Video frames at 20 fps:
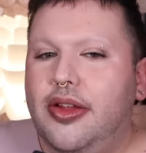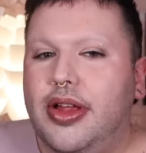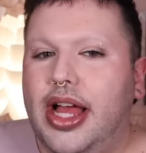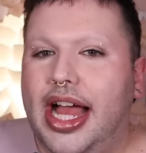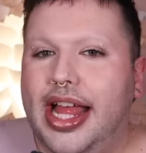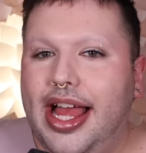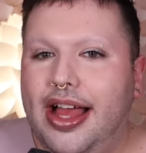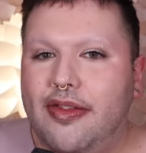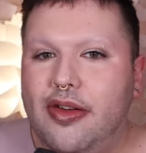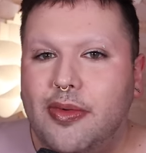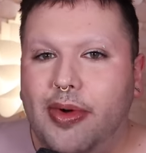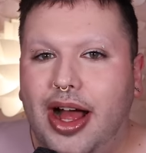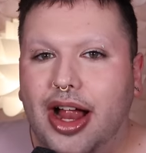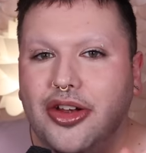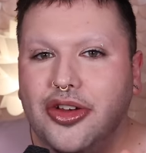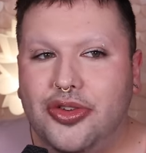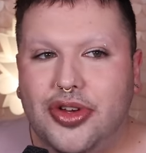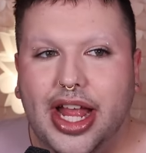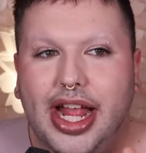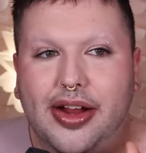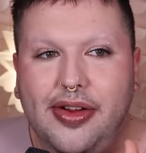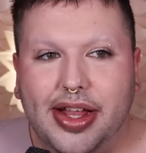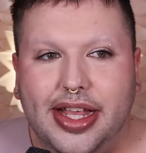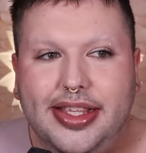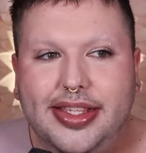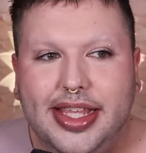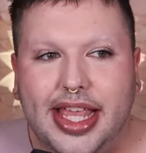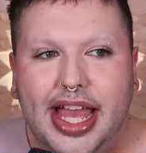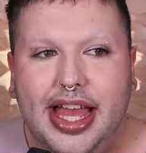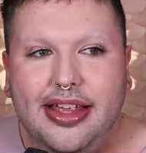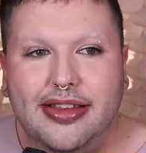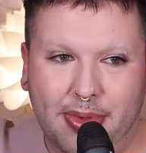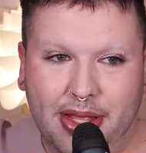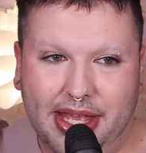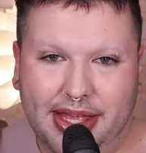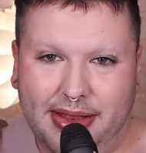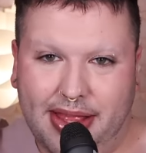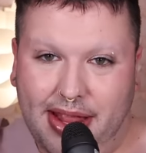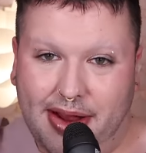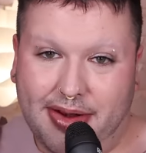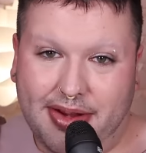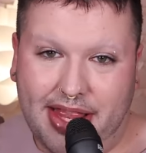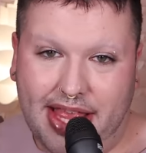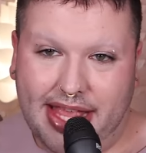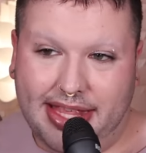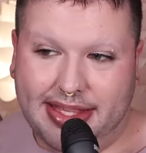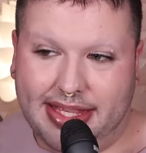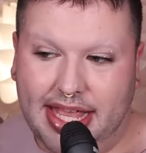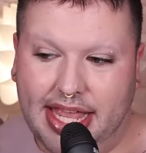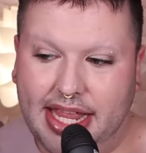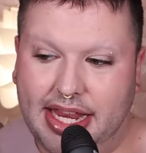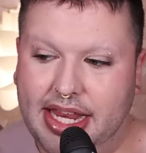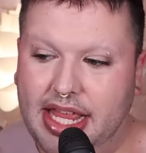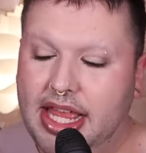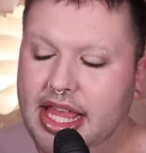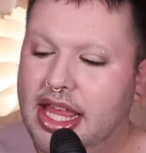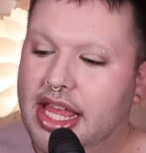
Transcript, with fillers: I haven't watched Drag Race yet. It aired last night.